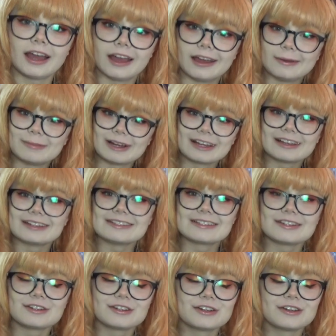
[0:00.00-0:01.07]
Am I
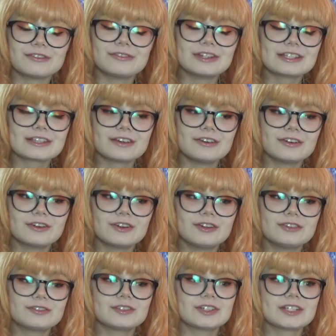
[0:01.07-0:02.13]
considered a Visco
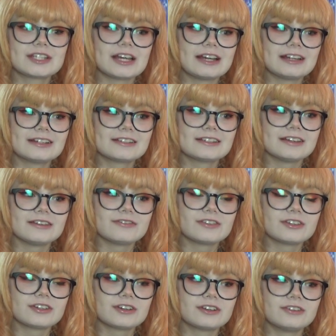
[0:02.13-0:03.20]
girl for saying save
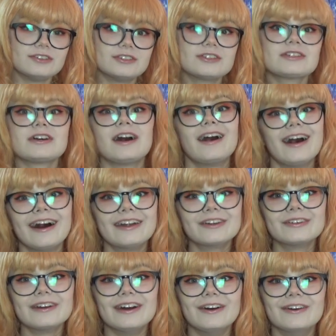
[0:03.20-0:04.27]
the turtles? I
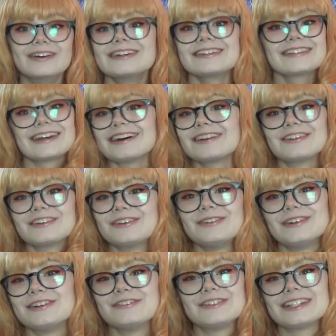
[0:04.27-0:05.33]
don't know, because I don't know
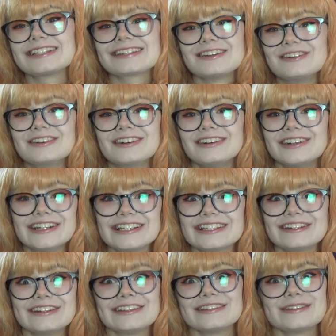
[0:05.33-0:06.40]
what a Visco girl is,
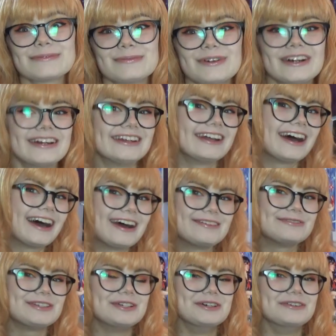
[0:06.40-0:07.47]
and at this point,
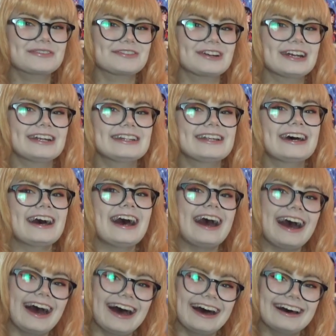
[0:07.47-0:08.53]
I'm too afraid to
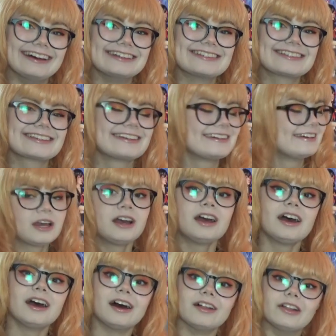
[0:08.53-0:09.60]
ask.
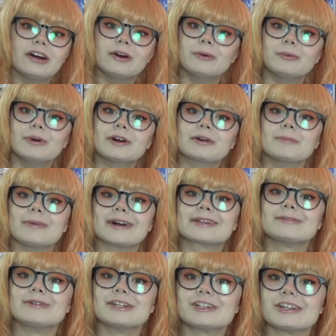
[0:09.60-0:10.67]
Hello, welcome back
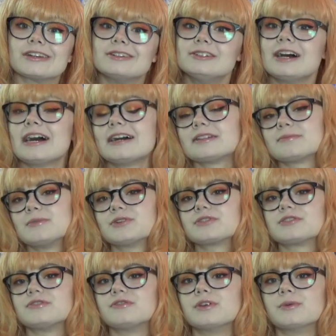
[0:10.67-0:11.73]
to my channel. As
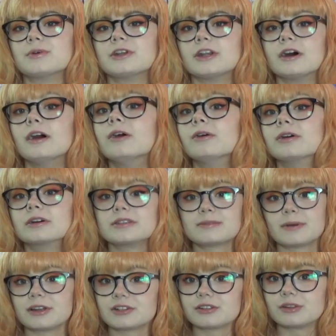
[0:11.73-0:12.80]
most of you would know,
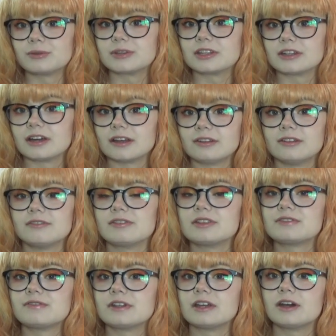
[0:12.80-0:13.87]
especially with the title of
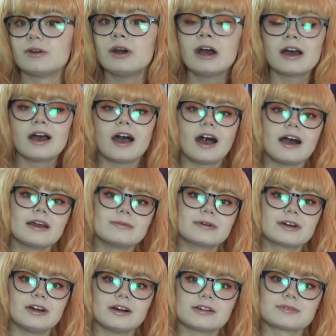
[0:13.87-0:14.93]
this video, I am a
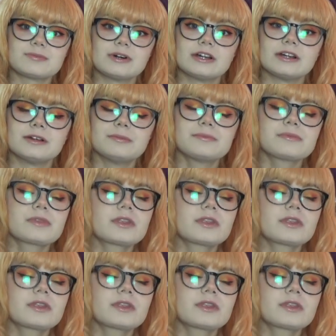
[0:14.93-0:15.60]
cosplayer.